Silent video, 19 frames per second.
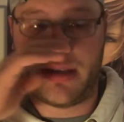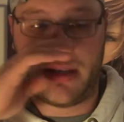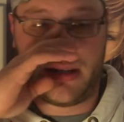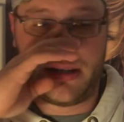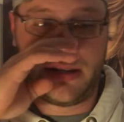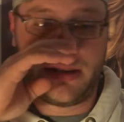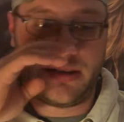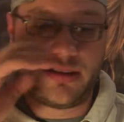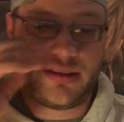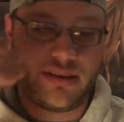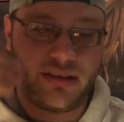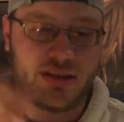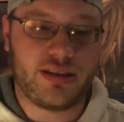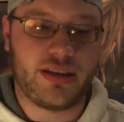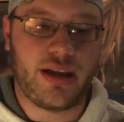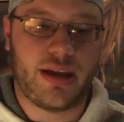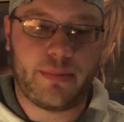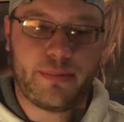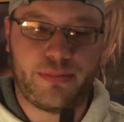and
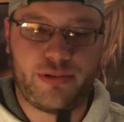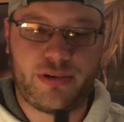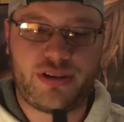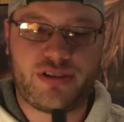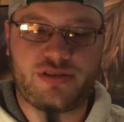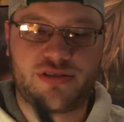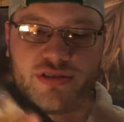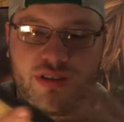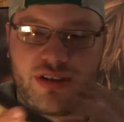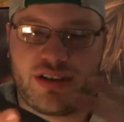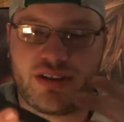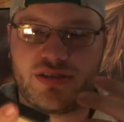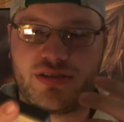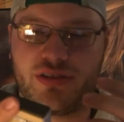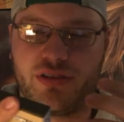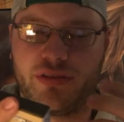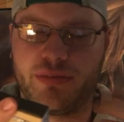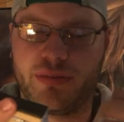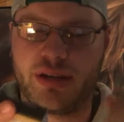I'm pretty sure he
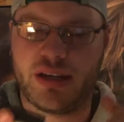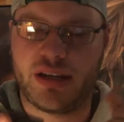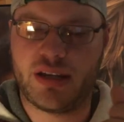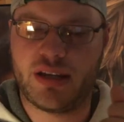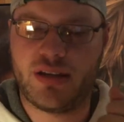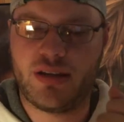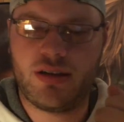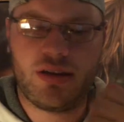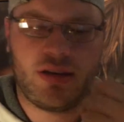told me